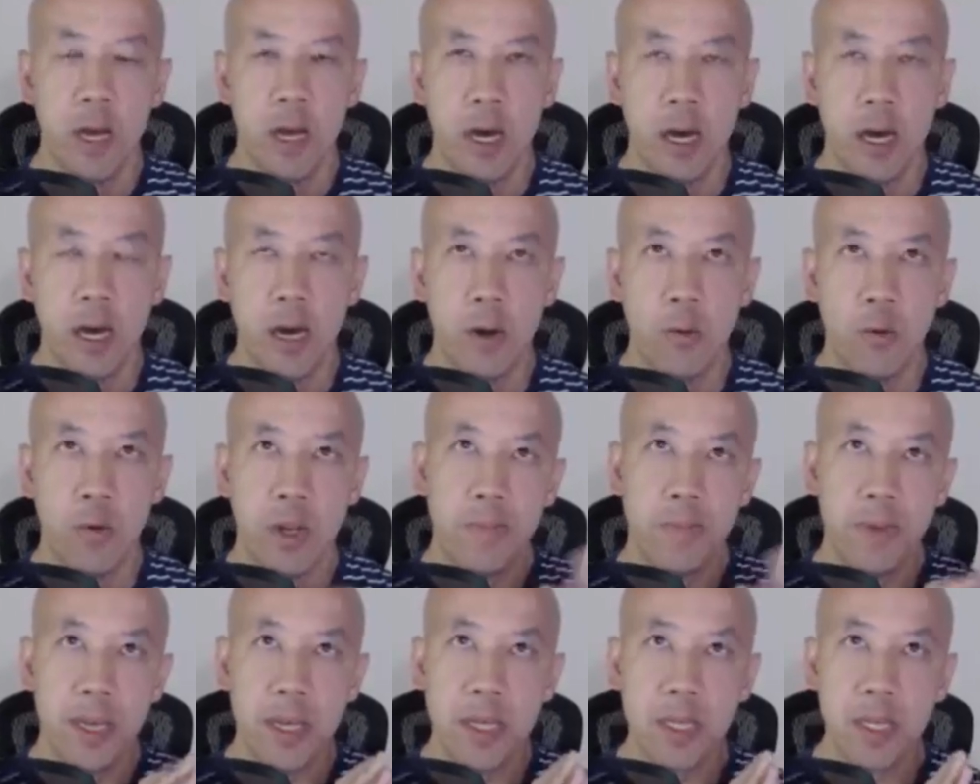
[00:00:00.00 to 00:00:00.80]
One
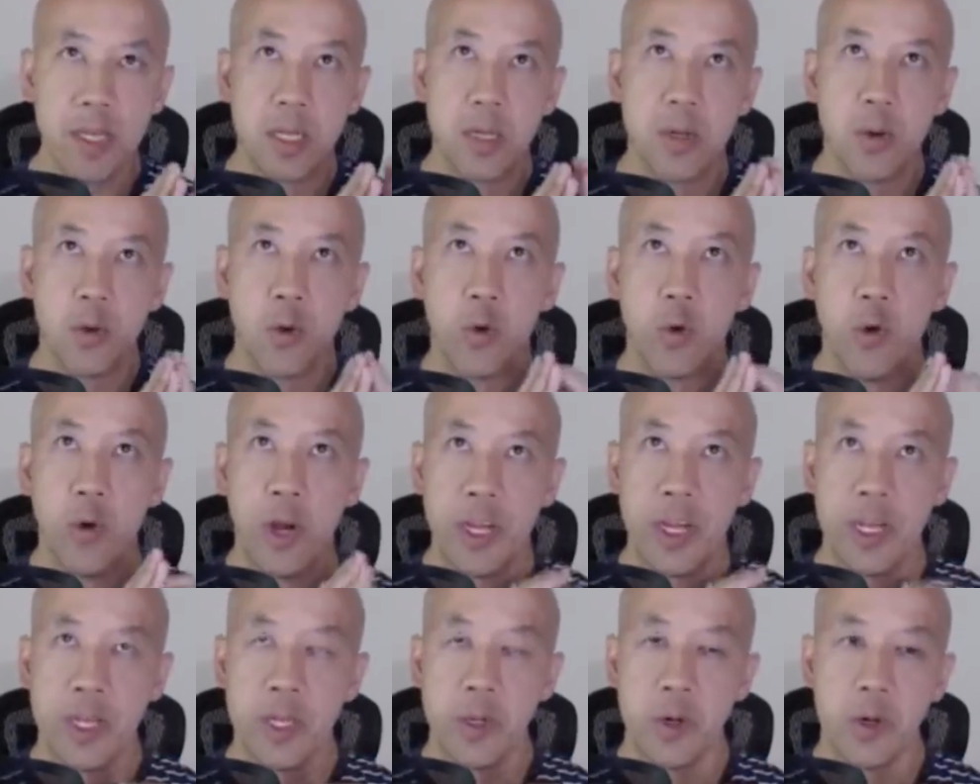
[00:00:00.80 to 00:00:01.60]
of the biggest
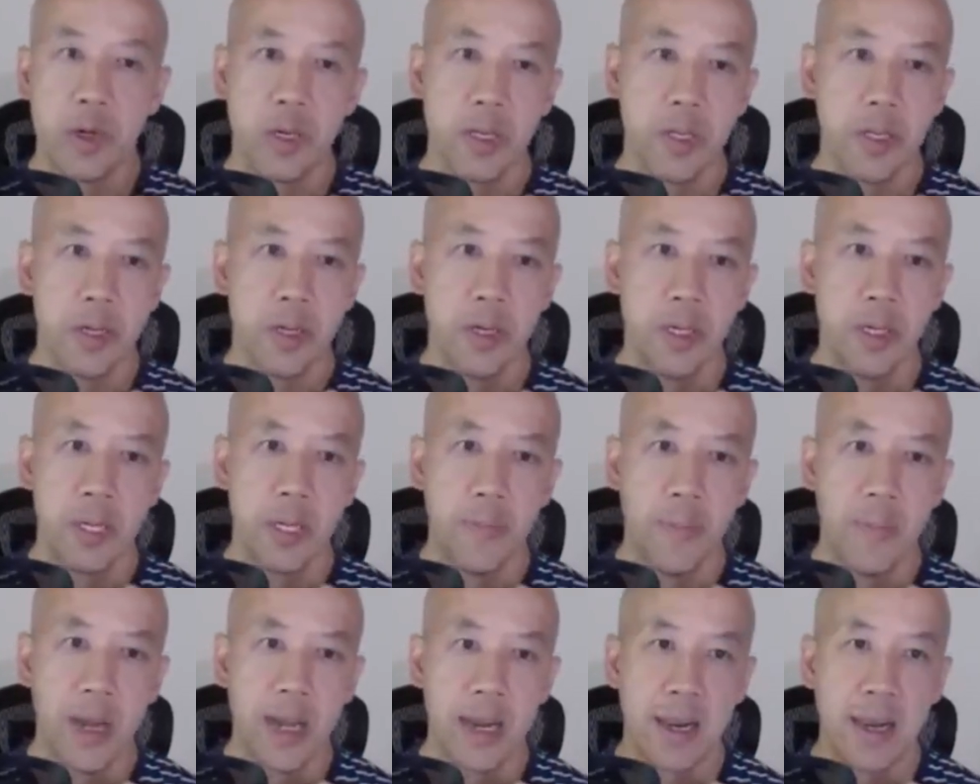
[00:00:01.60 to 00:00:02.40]
questions or concerns
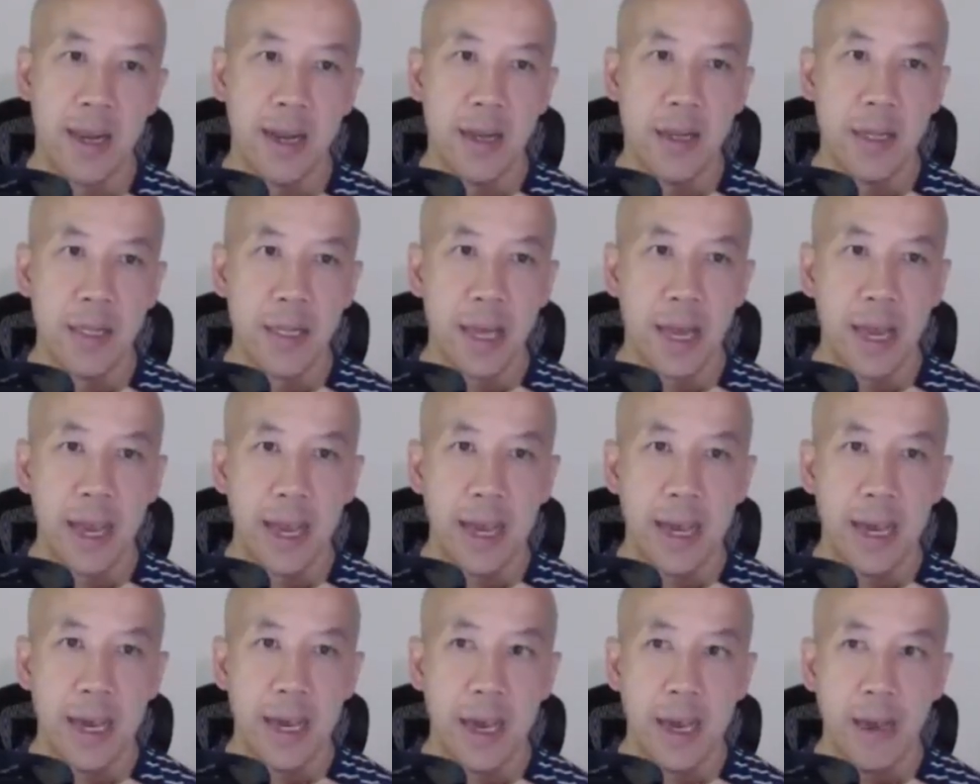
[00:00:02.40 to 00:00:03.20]
that my clients
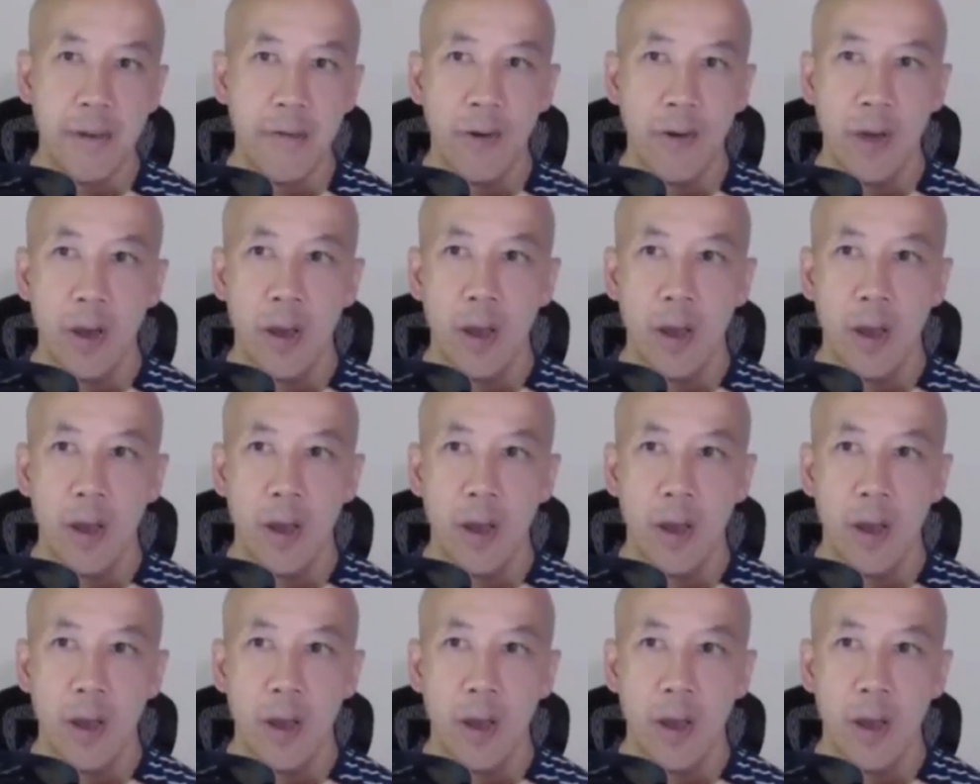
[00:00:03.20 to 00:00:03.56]
have